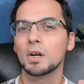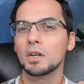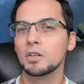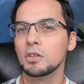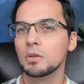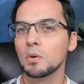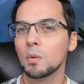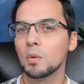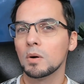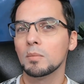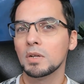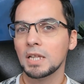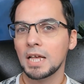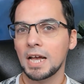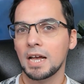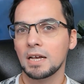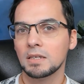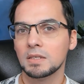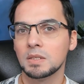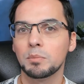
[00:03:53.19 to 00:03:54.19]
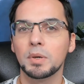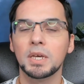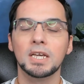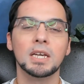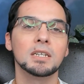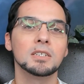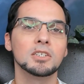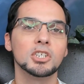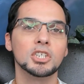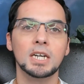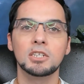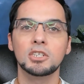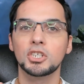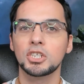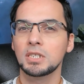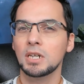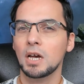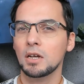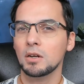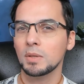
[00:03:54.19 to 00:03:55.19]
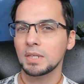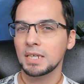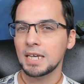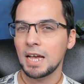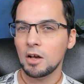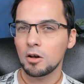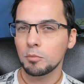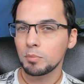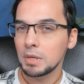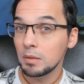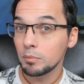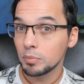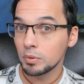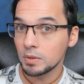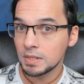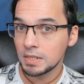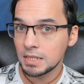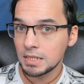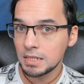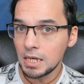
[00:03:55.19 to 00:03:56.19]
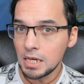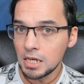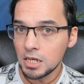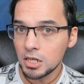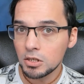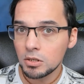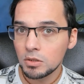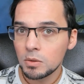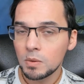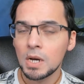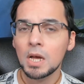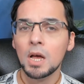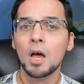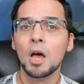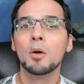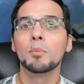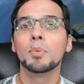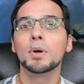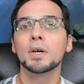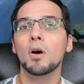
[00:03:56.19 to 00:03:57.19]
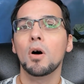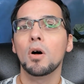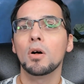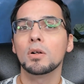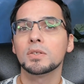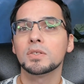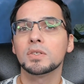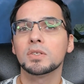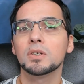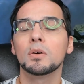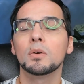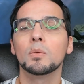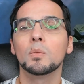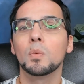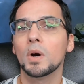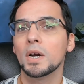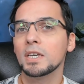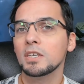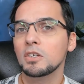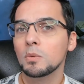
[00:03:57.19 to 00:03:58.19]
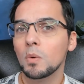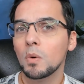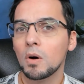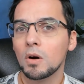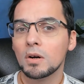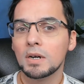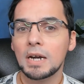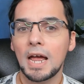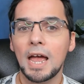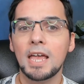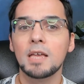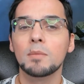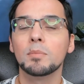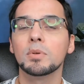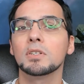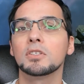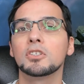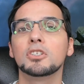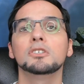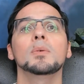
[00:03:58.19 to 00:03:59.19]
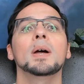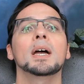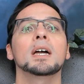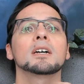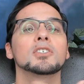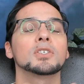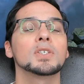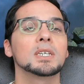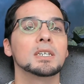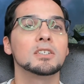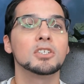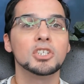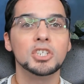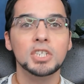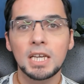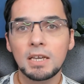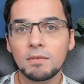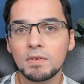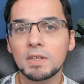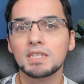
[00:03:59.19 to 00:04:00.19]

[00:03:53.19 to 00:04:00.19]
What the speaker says: normal has been, changing not only how people see you, but also what you are able to actually achieve in